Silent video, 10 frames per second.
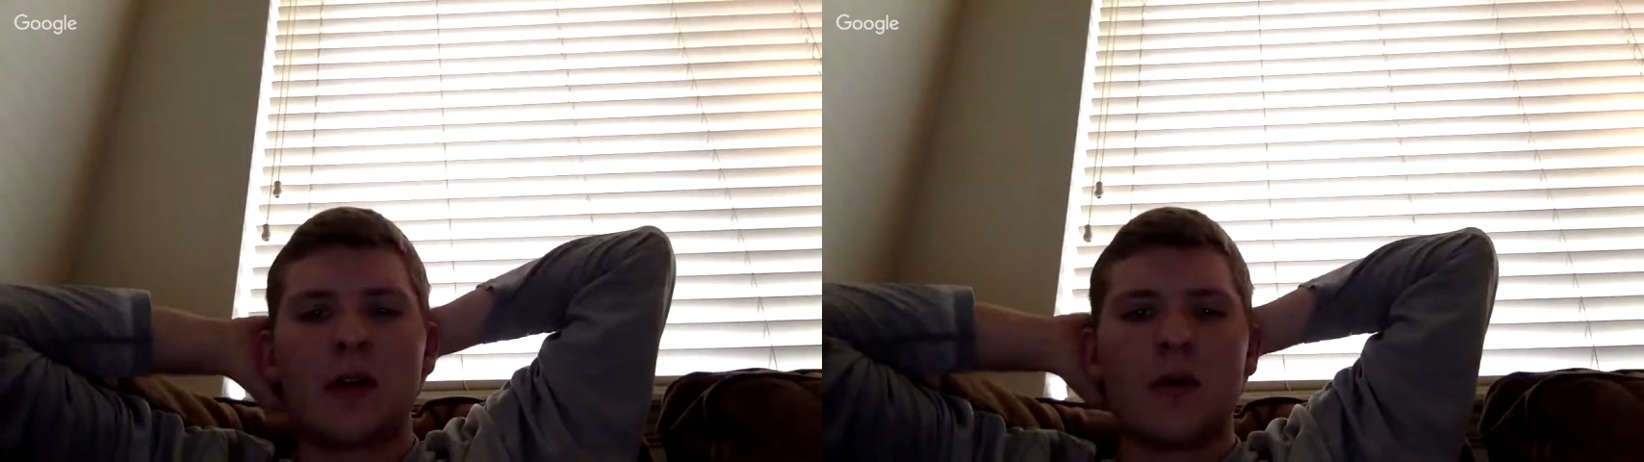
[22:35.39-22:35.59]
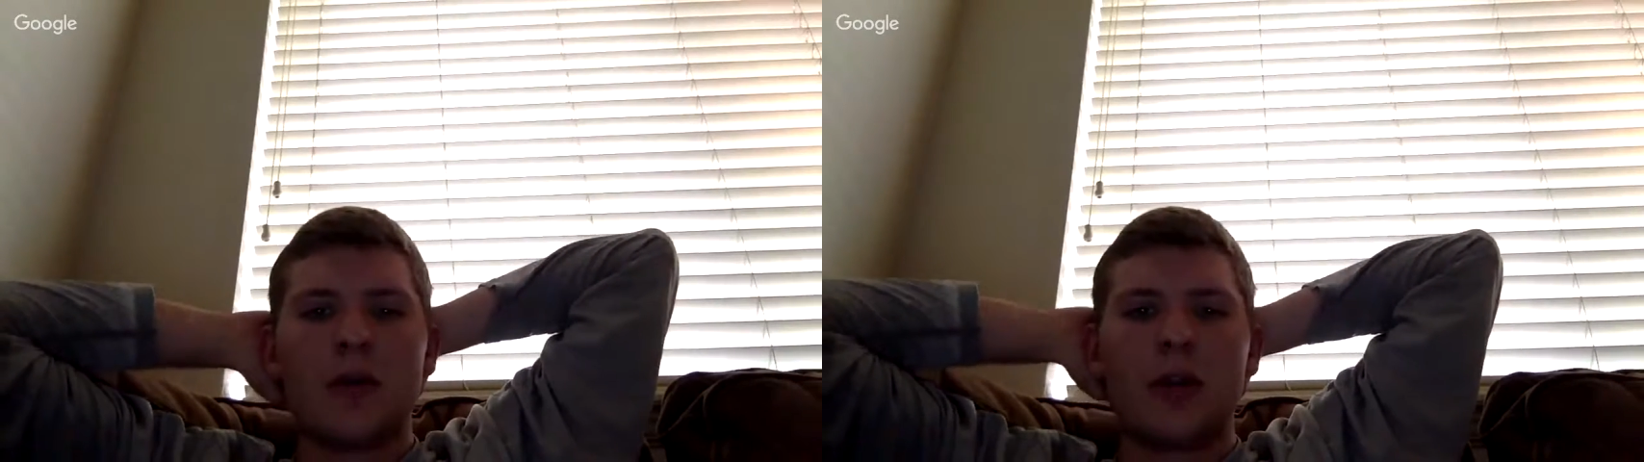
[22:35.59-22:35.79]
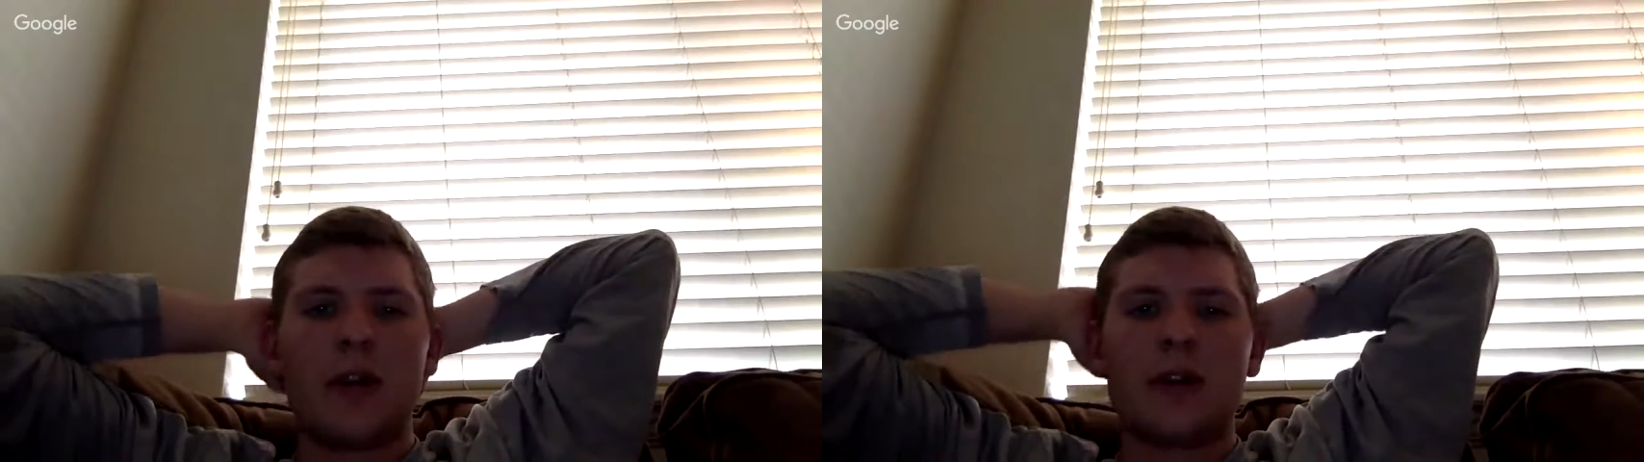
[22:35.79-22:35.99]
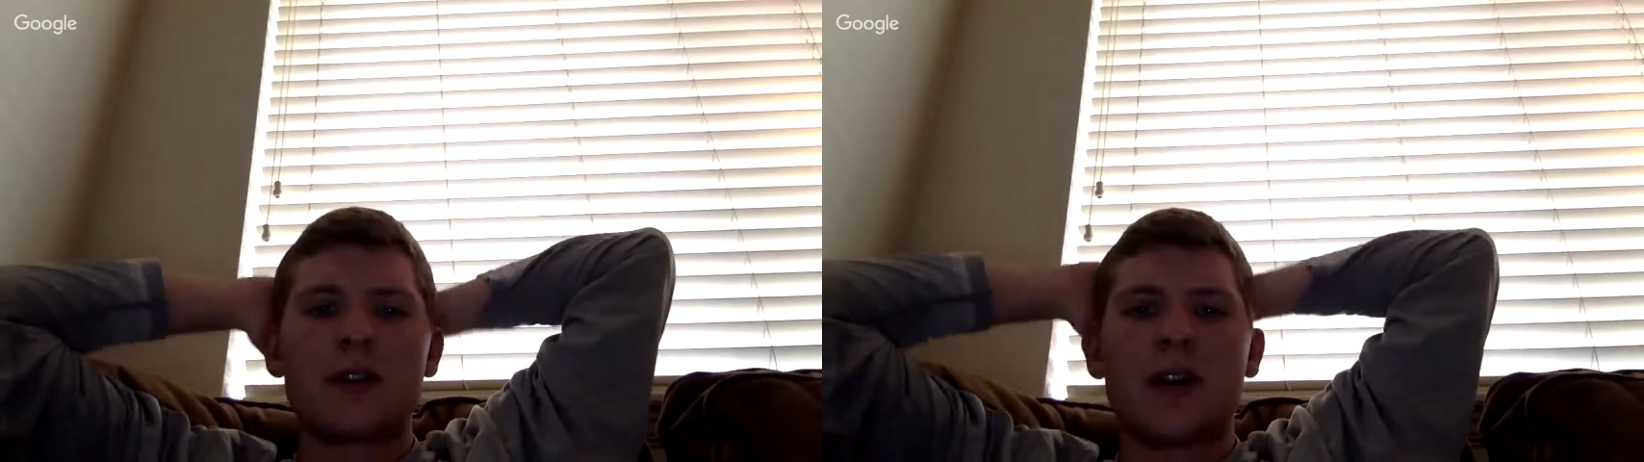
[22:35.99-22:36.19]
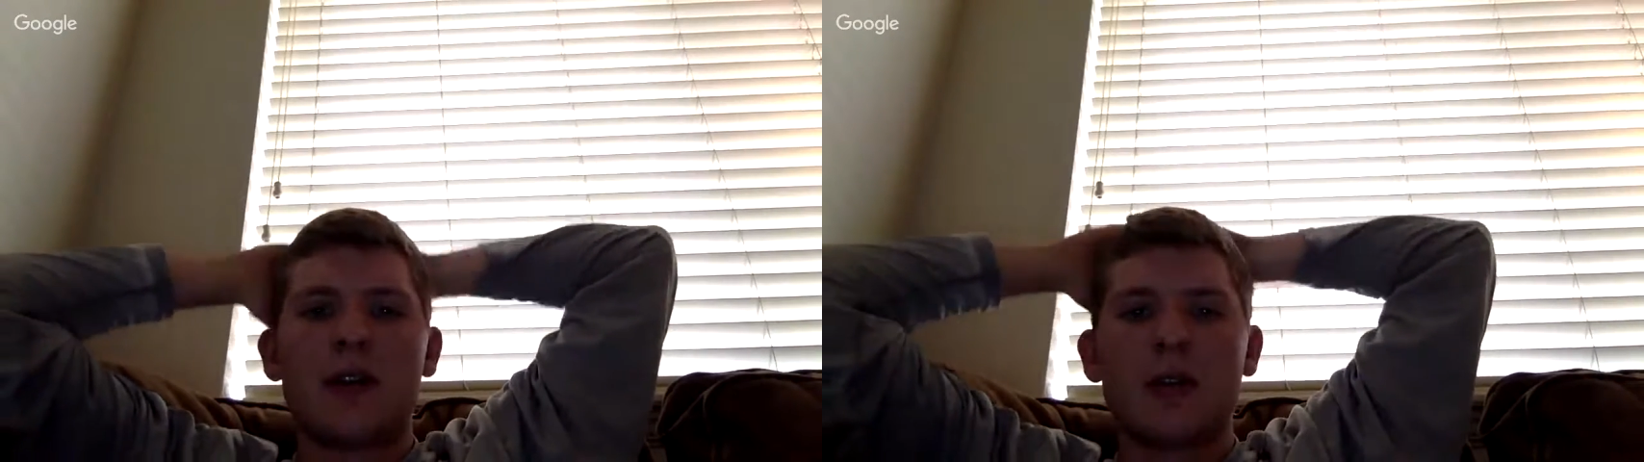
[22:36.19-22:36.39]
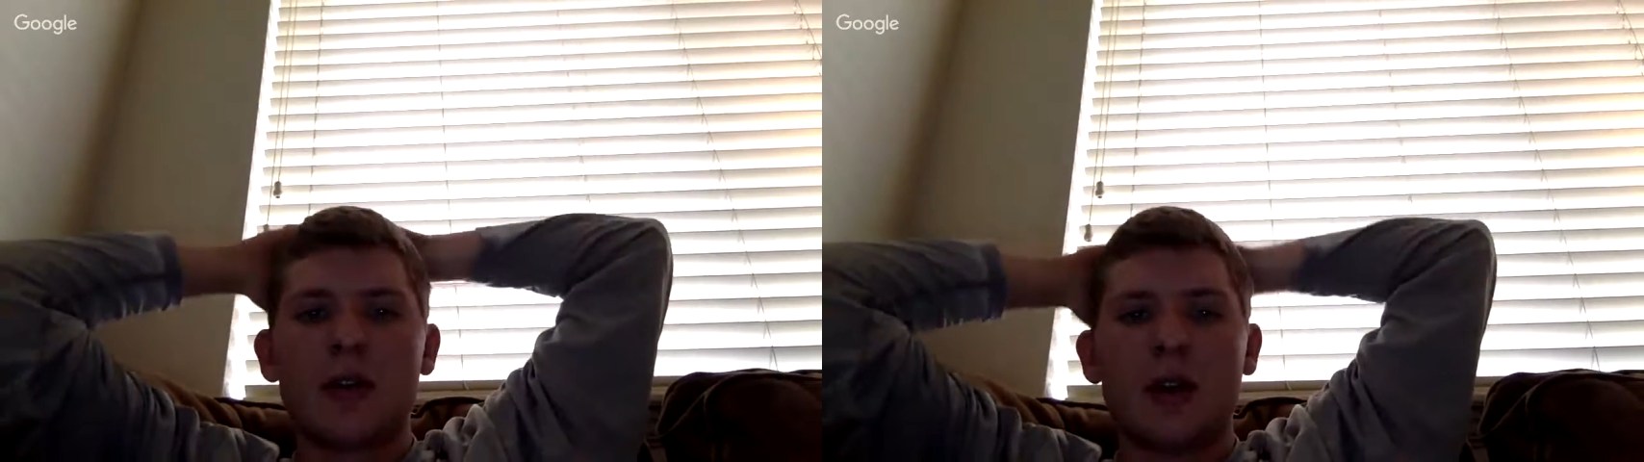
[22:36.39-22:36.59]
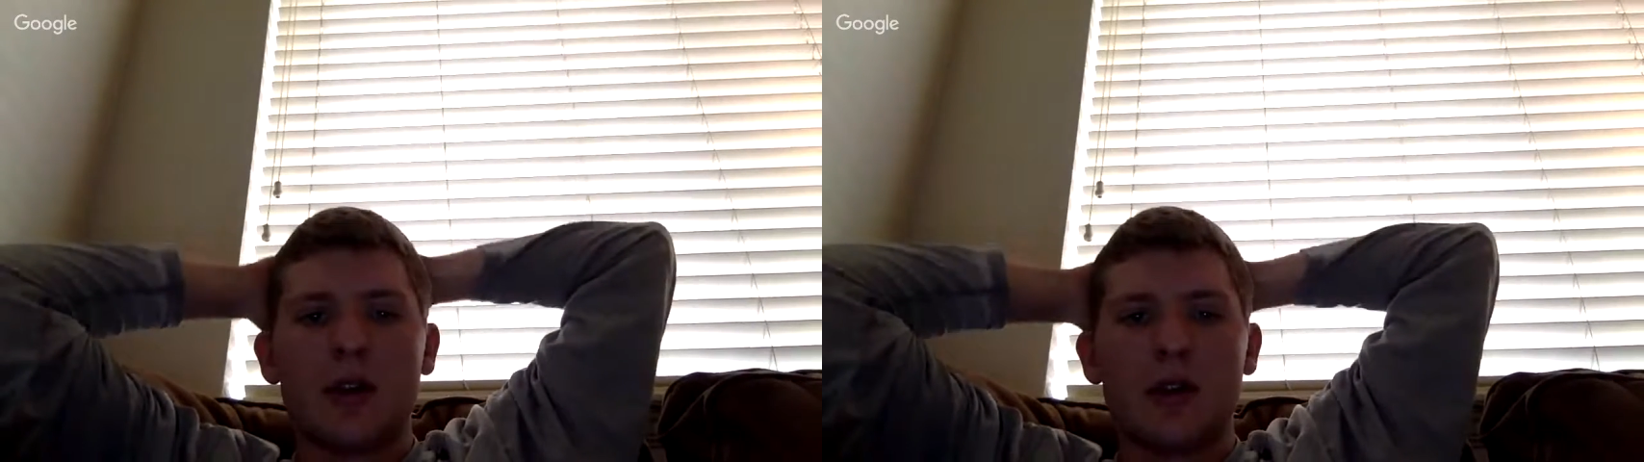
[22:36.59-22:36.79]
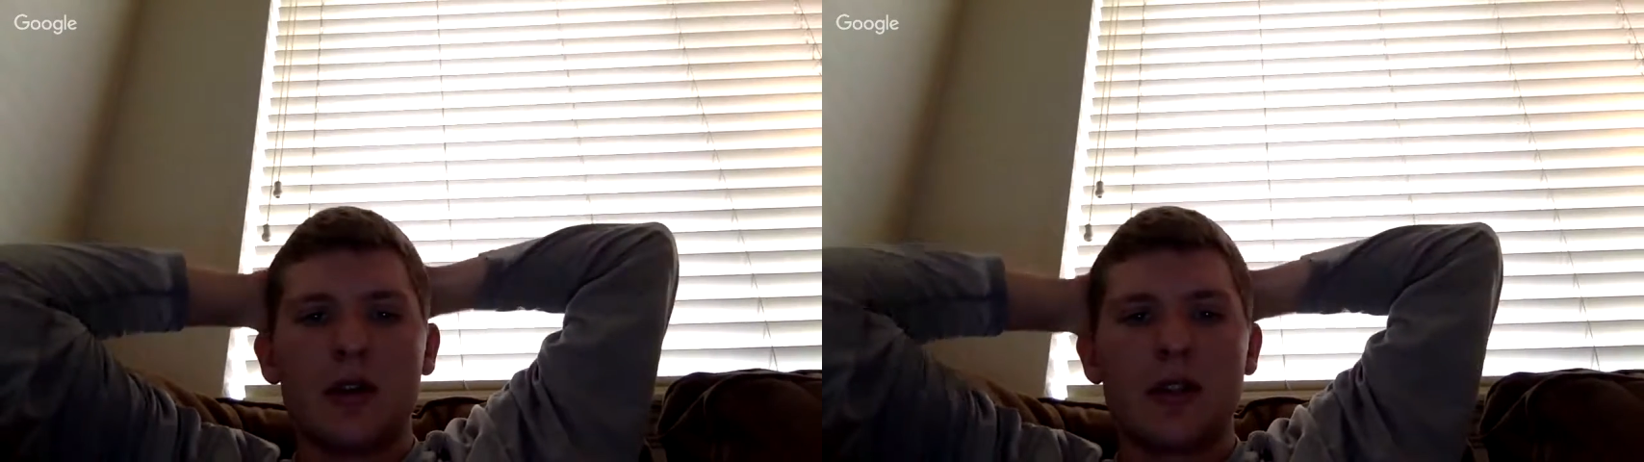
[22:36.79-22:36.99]
will be the
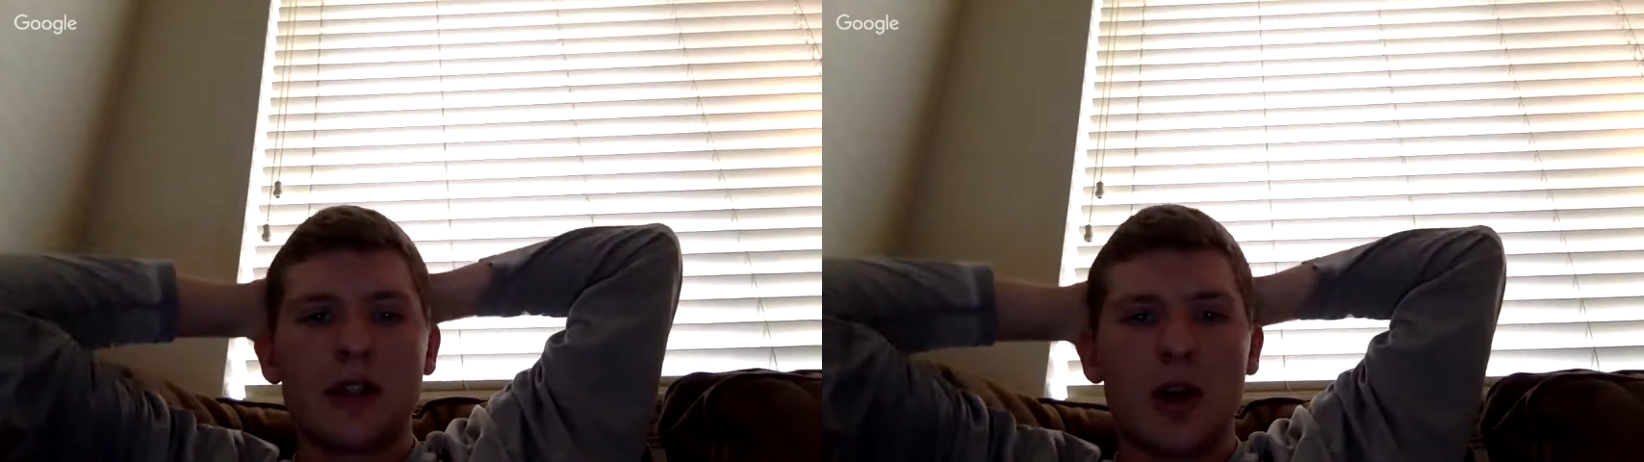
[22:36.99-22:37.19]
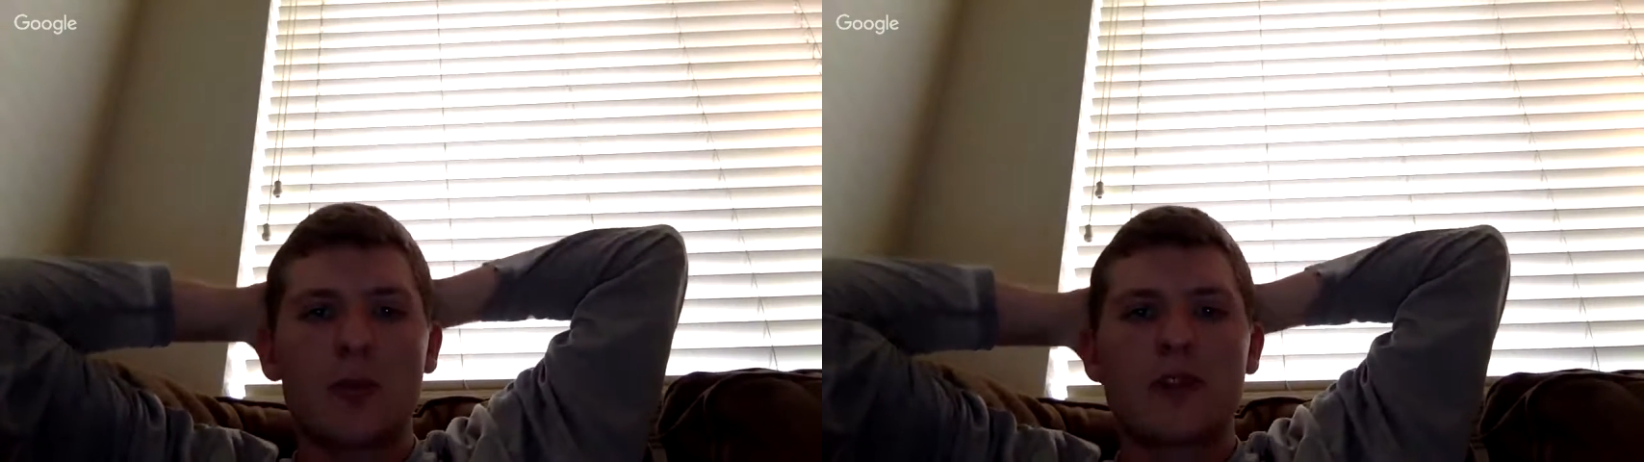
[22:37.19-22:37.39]
slope